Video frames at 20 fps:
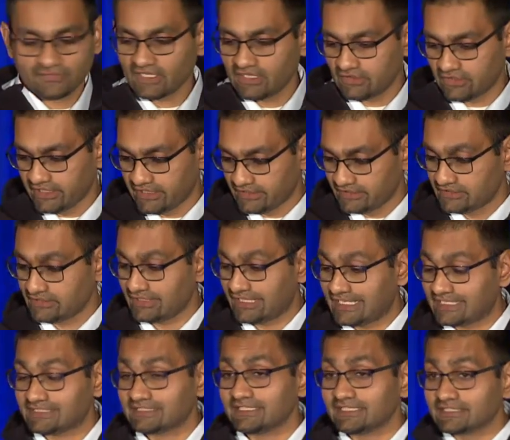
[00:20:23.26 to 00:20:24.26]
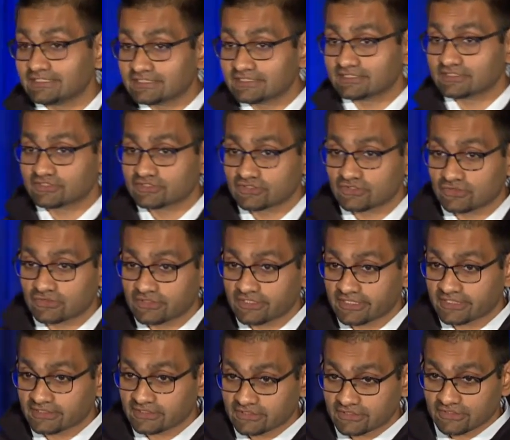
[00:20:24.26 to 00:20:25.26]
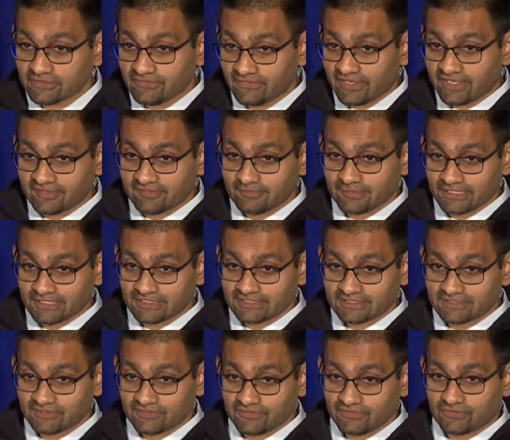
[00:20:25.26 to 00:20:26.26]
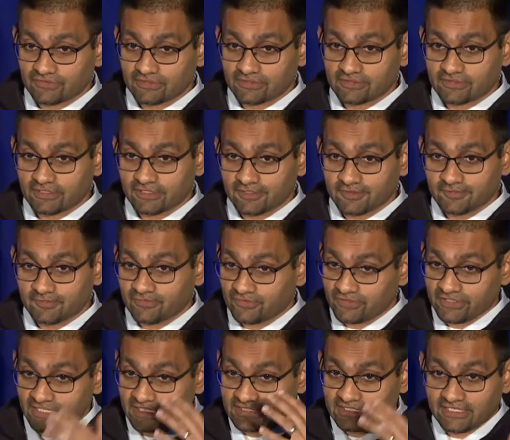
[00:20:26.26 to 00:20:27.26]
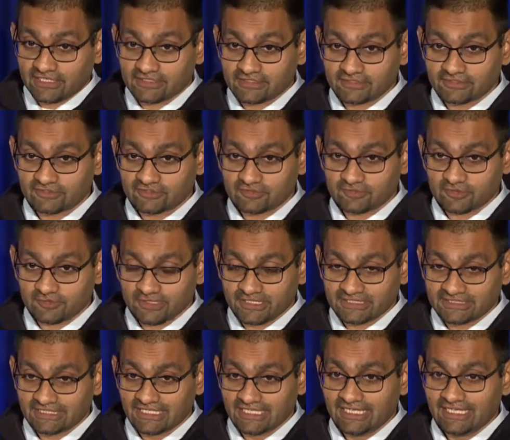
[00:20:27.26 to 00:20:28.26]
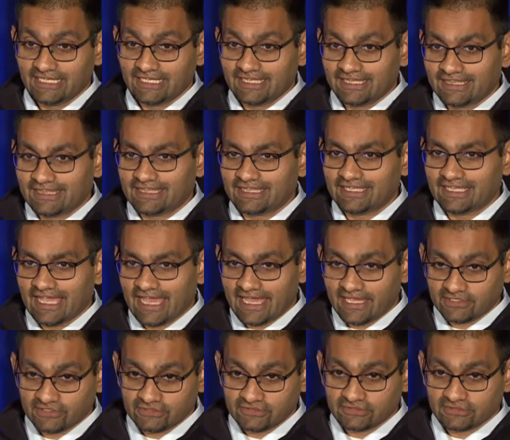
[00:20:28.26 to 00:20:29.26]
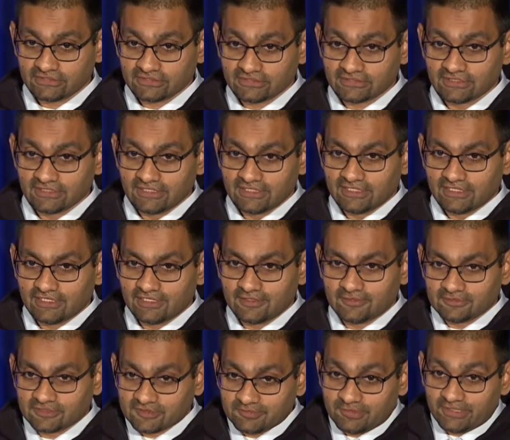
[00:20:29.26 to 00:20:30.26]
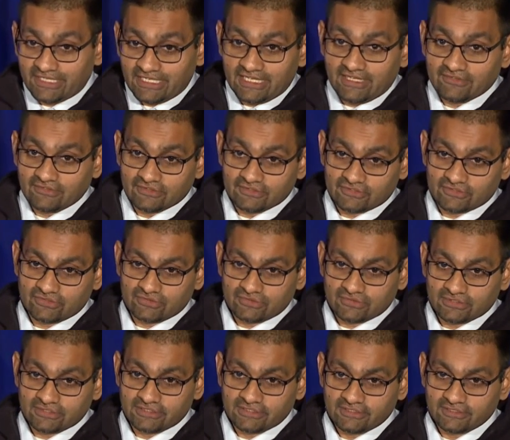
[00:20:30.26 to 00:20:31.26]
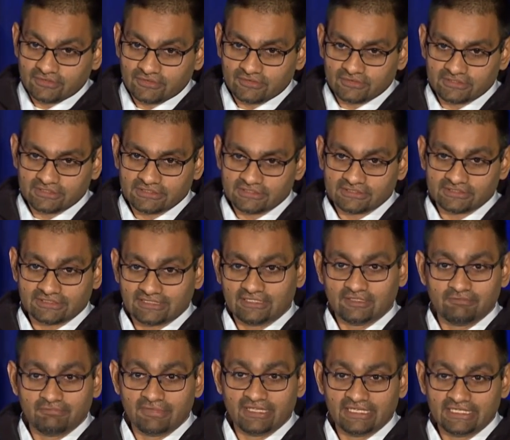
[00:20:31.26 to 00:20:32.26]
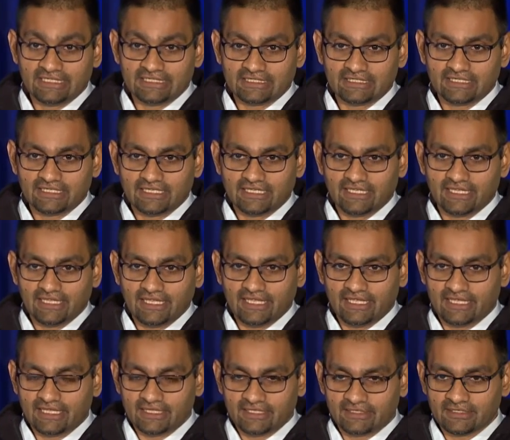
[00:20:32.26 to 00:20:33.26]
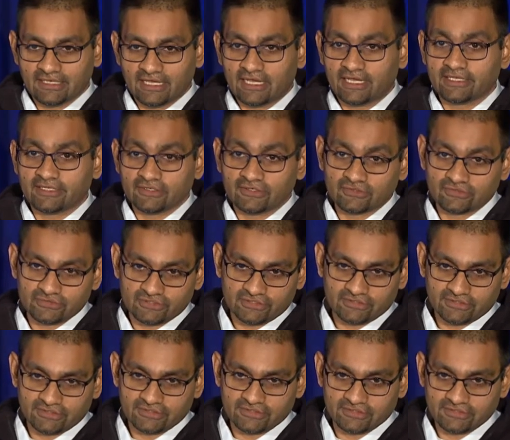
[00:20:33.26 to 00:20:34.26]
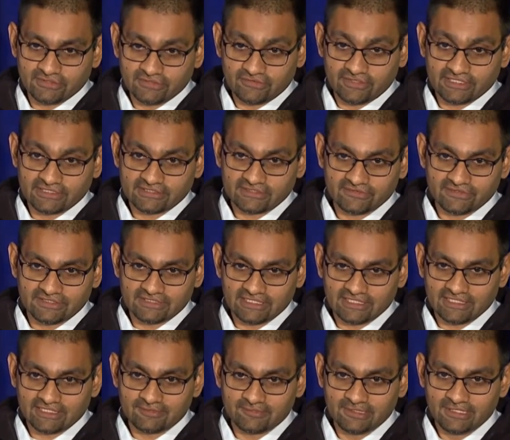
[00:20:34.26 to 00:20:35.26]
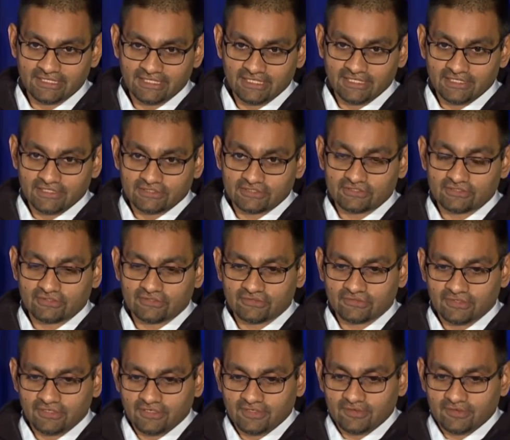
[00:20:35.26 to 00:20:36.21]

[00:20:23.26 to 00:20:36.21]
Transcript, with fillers: okay, the last line says scoring took 5 minutes for the entire consumer base. The actual spitting out the score was a minute, and I/O took the rest of the time. So